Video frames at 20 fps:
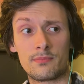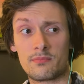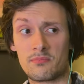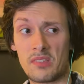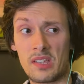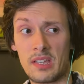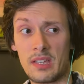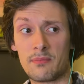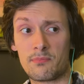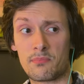
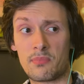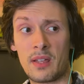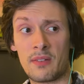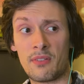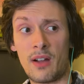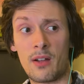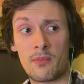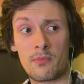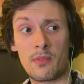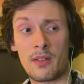if
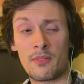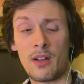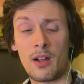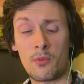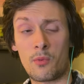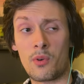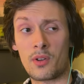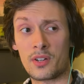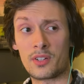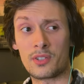I
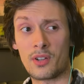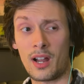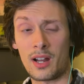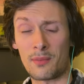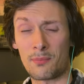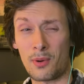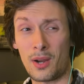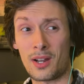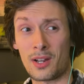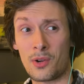wanted to, I
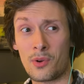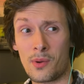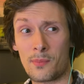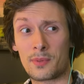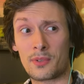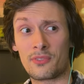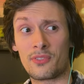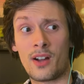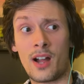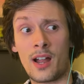could probably go up
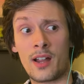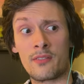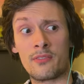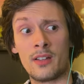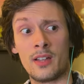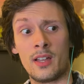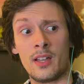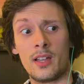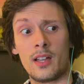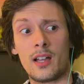to 5.
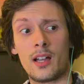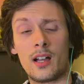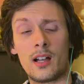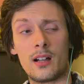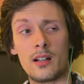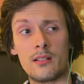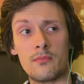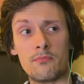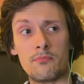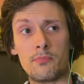
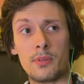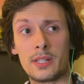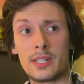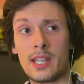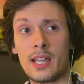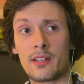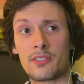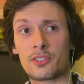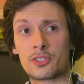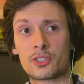But
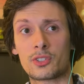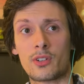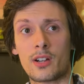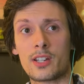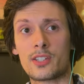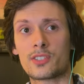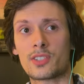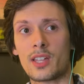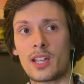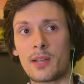yeah, the
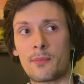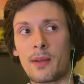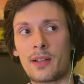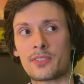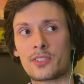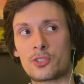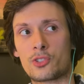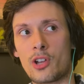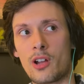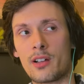strange thing about
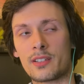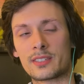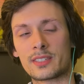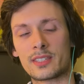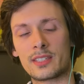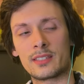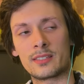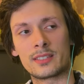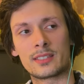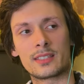the
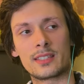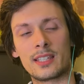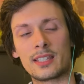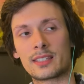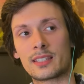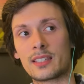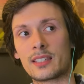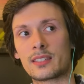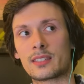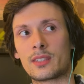Johnstons,
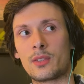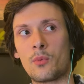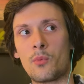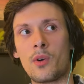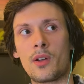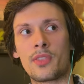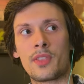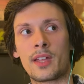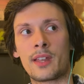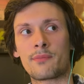this is the
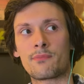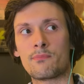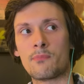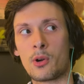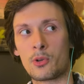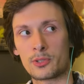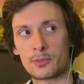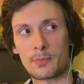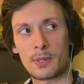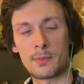one that
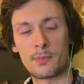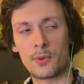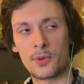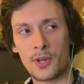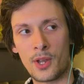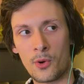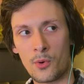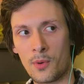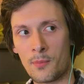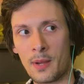most people
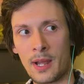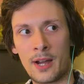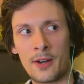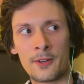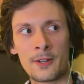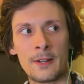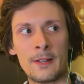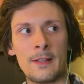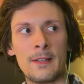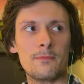know
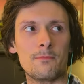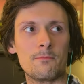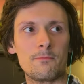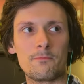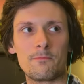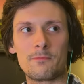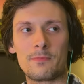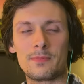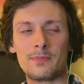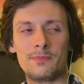about.
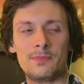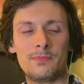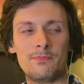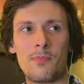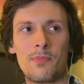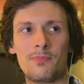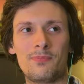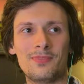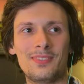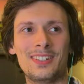
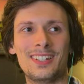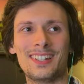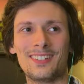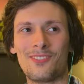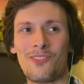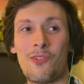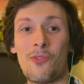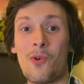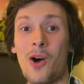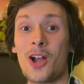
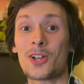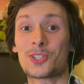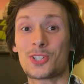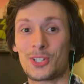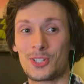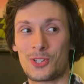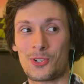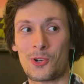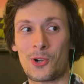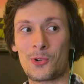Watch
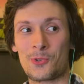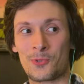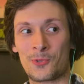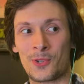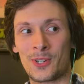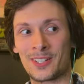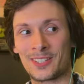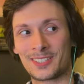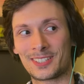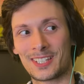at your own
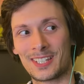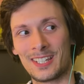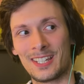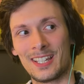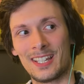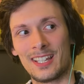risk.